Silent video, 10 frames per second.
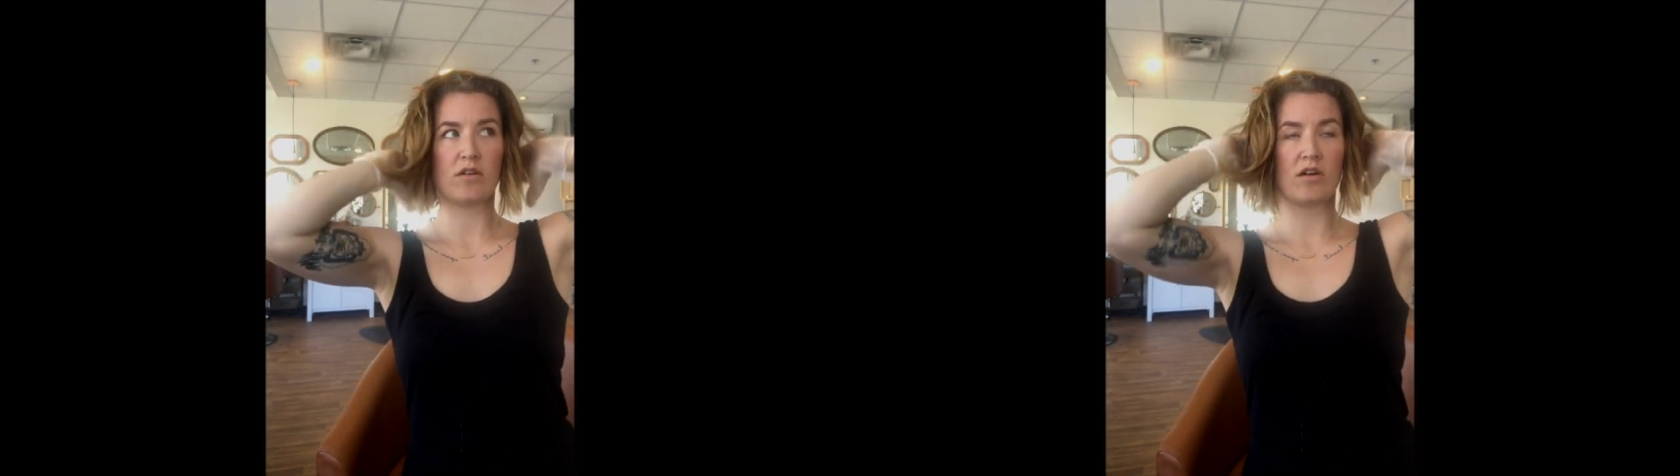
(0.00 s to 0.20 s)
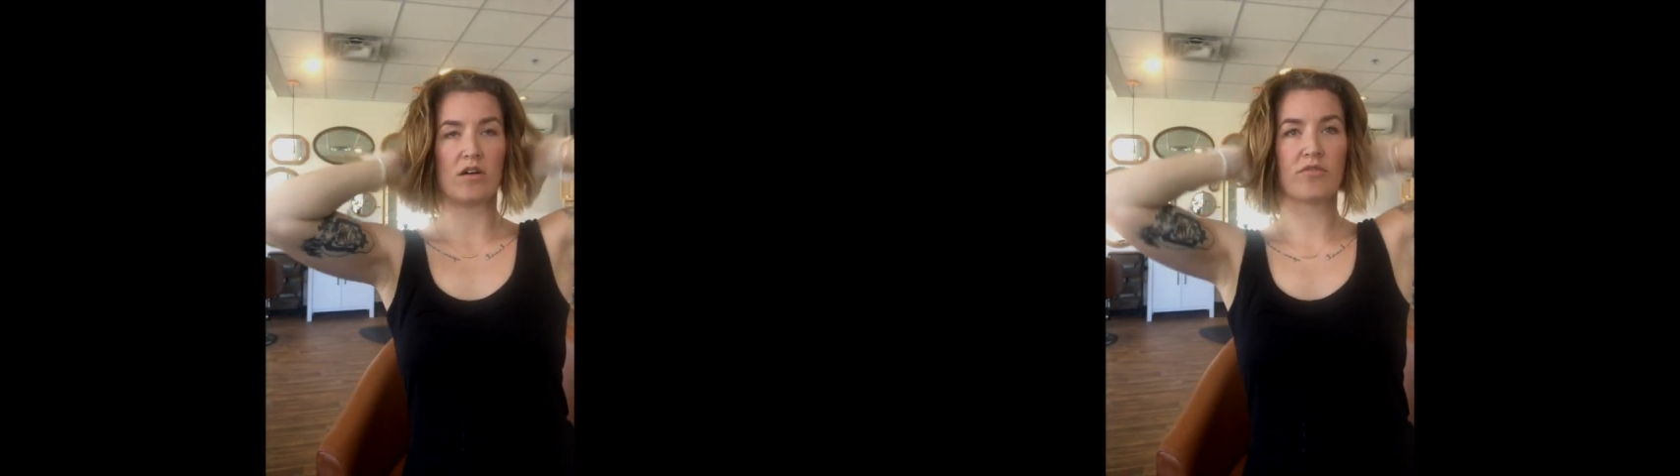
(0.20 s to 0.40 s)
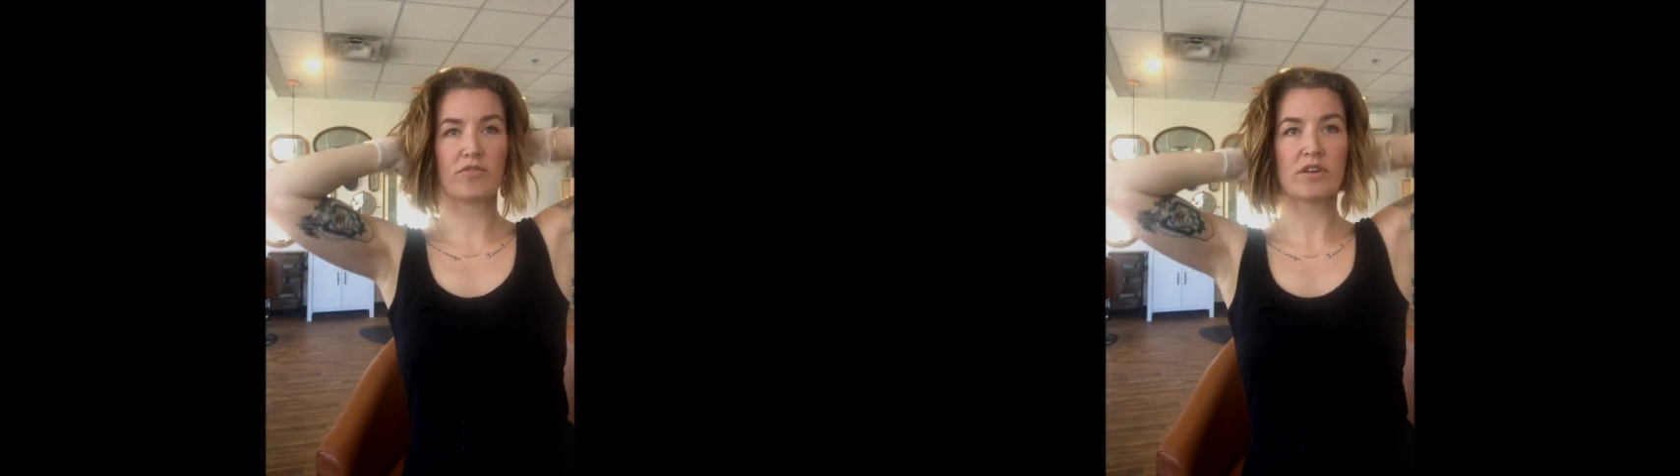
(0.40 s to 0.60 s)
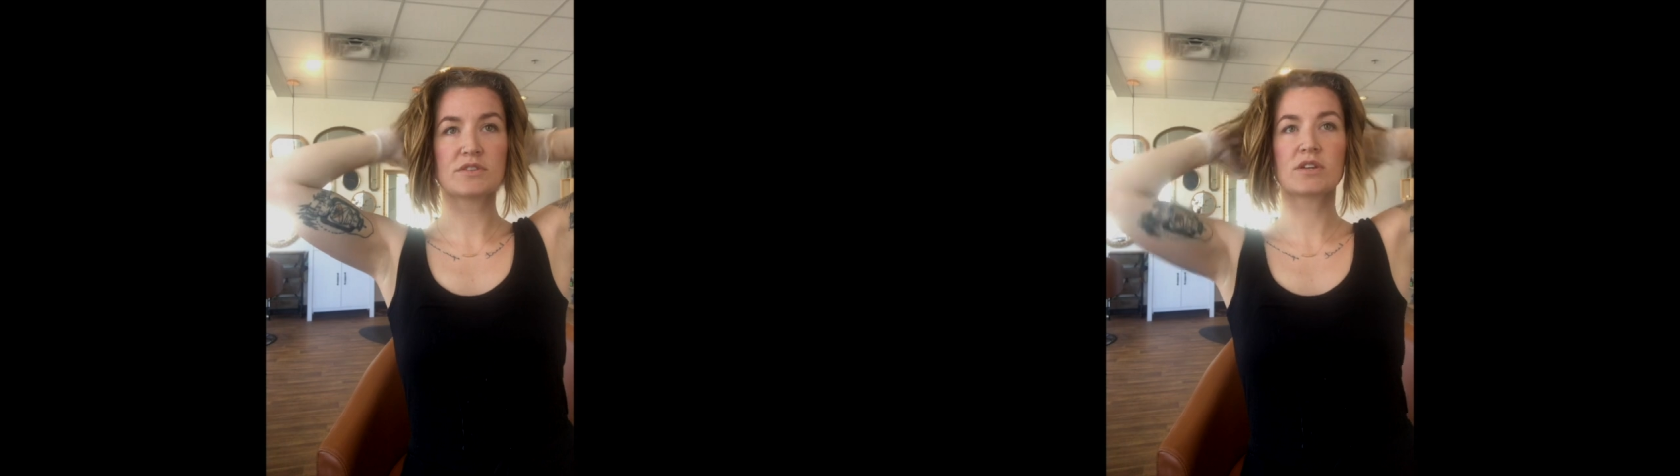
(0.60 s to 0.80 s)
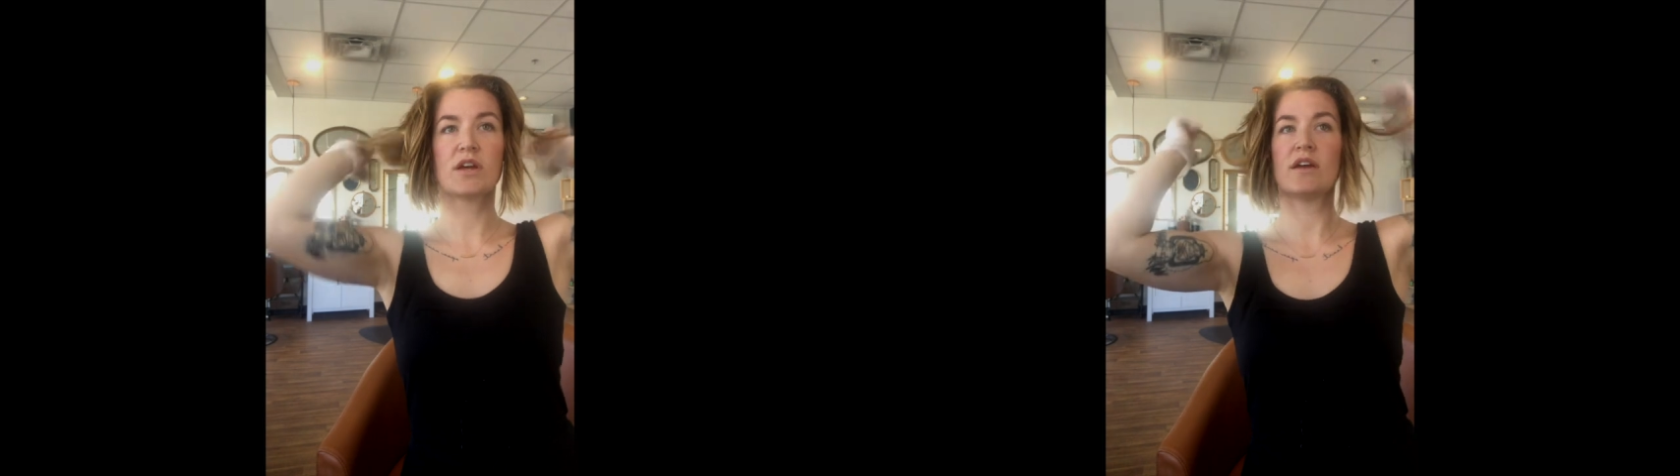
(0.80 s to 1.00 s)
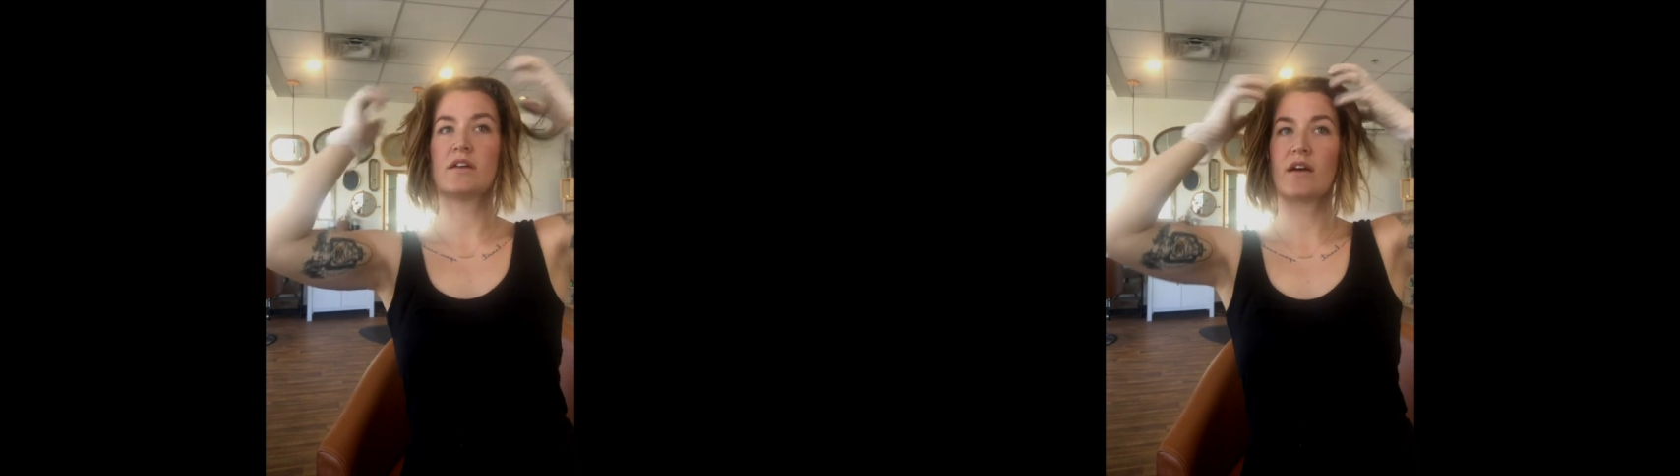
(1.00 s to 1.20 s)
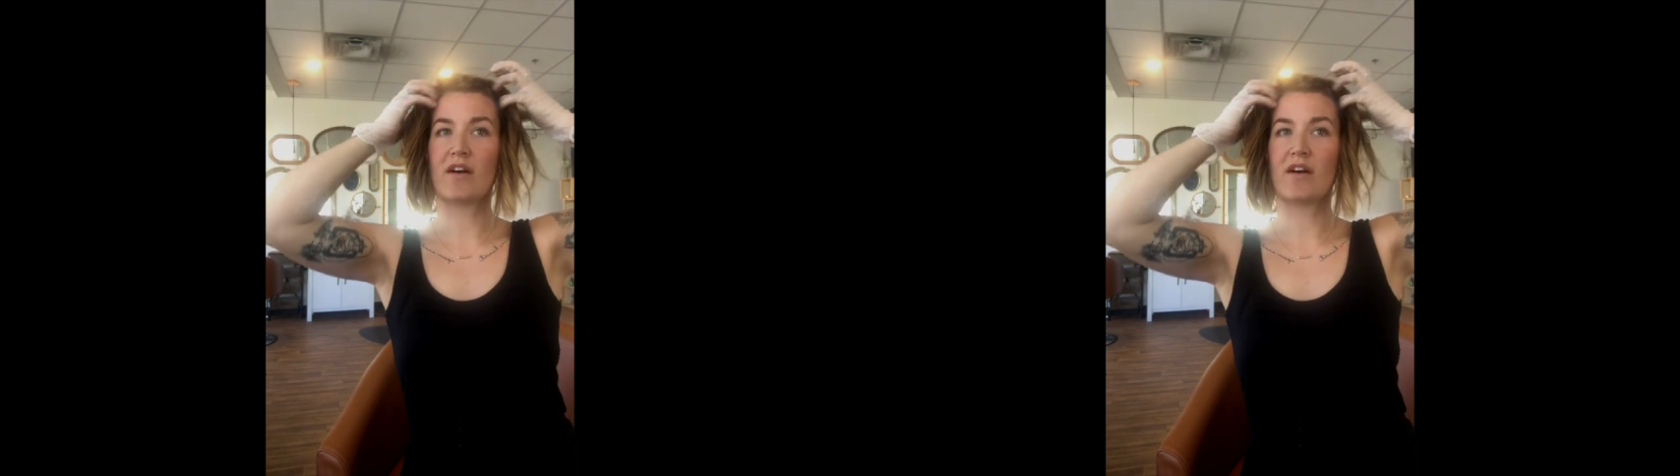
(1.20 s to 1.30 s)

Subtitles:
all feels good.